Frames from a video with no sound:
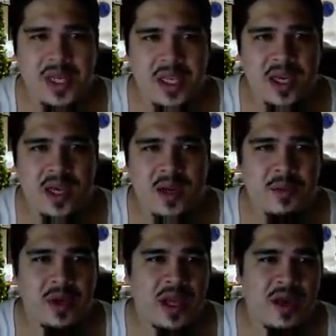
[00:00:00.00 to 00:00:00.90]

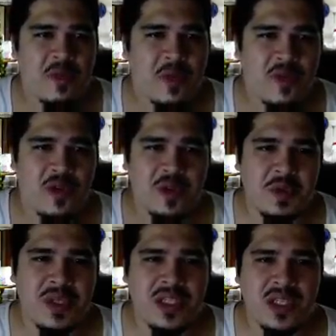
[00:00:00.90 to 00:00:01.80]
high performance PC,